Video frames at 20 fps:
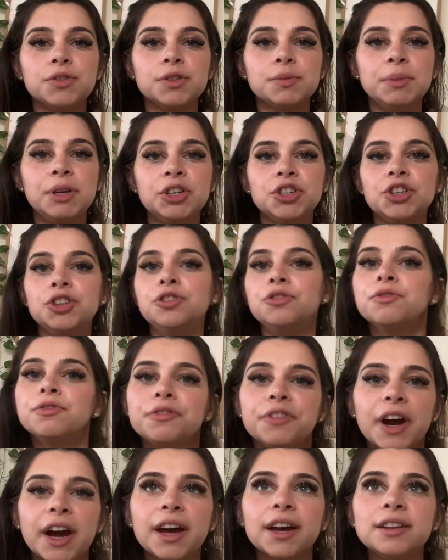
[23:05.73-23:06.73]
me to new
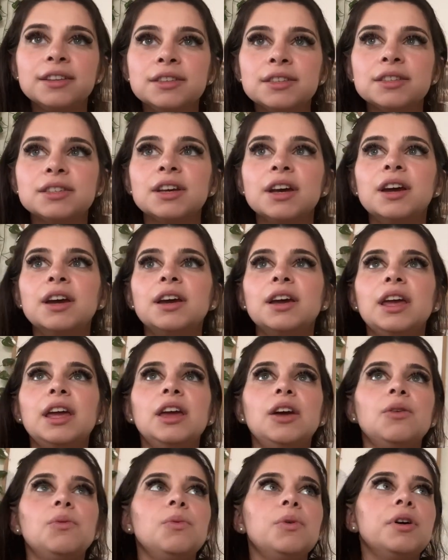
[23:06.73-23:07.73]
friends,
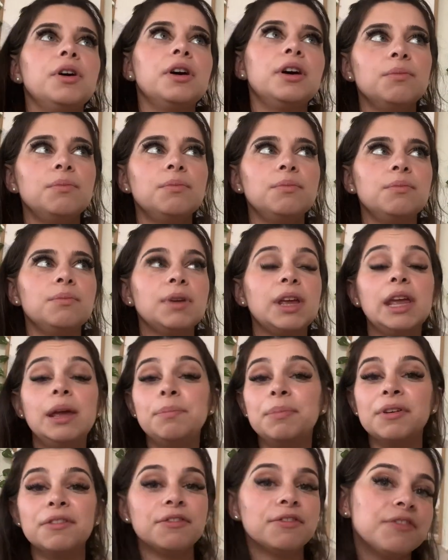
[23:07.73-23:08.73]
it would
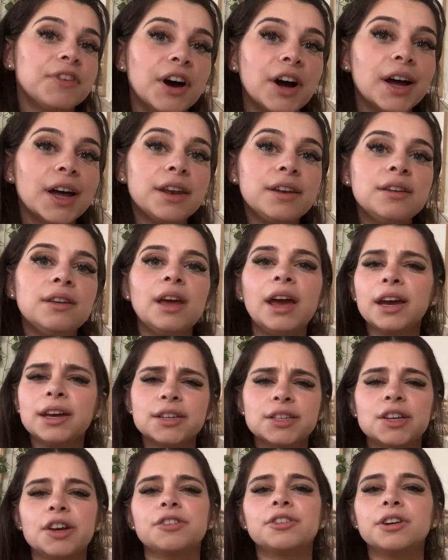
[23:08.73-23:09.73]
keep it fun,
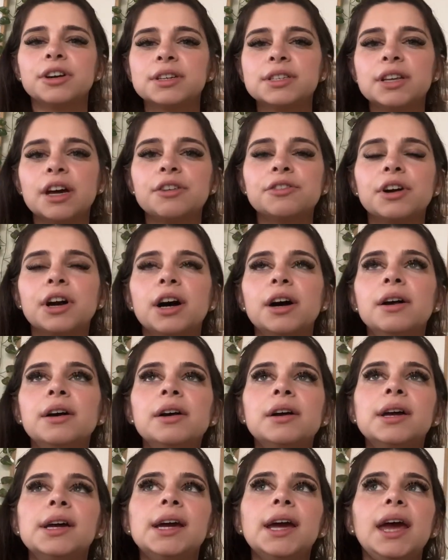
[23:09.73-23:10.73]
etc., etc.
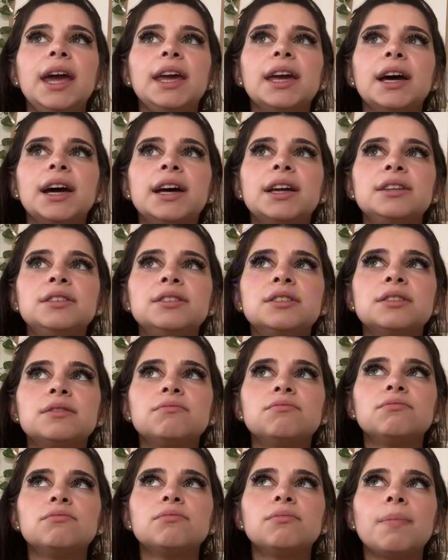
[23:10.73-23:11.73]
And
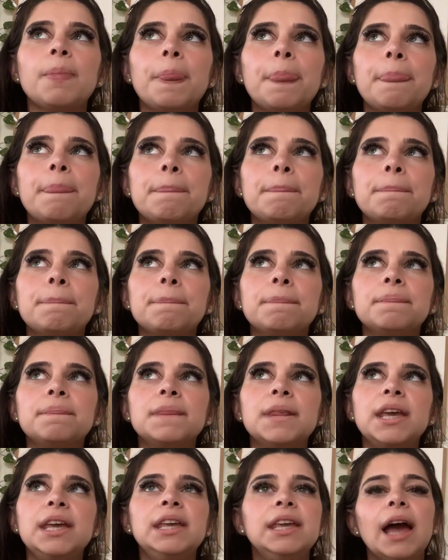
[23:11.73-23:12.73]

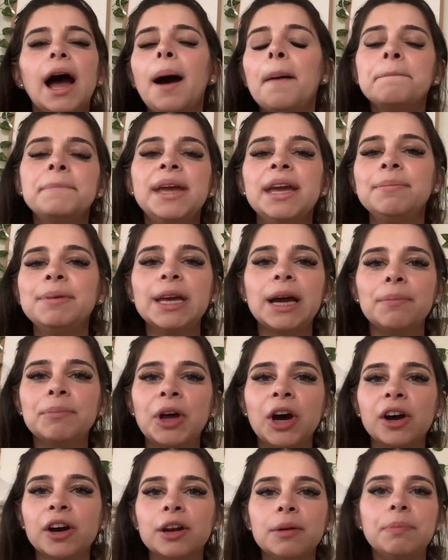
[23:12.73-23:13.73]
yeah, maybe I'm
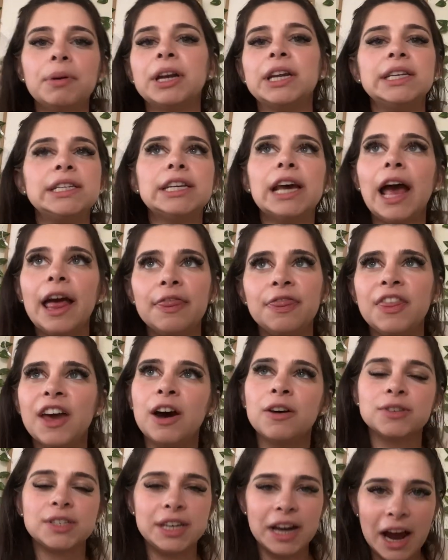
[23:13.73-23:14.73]
not going to put in
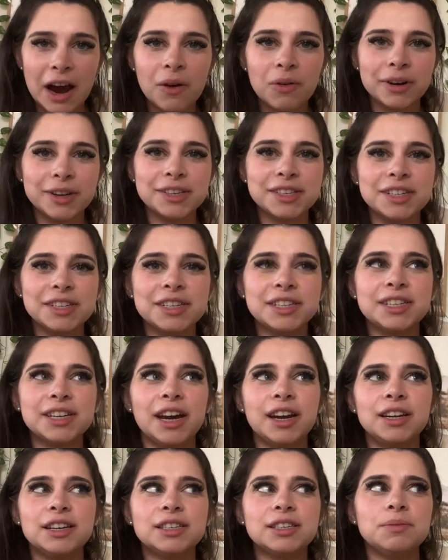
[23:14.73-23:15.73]
10,000 hours into
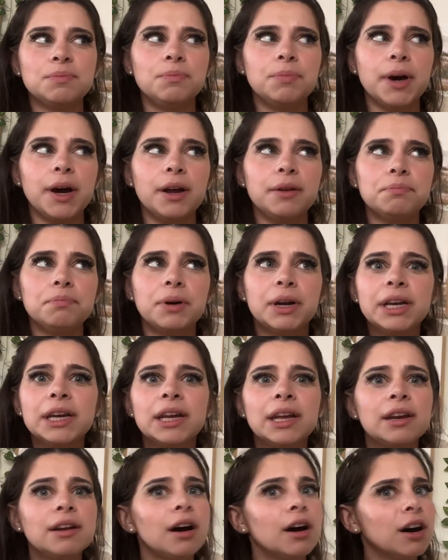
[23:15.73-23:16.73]
tennis, but putting
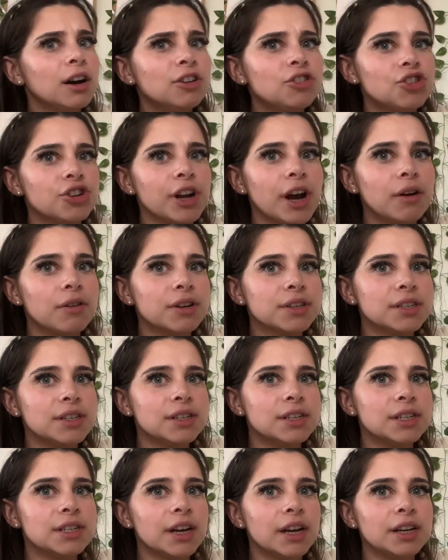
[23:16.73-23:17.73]
in 100 hours
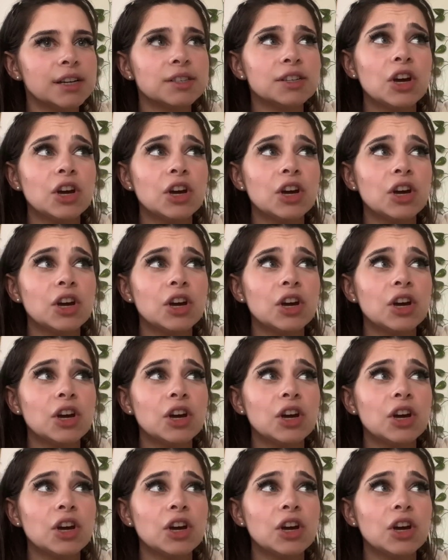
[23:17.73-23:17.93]
into tennis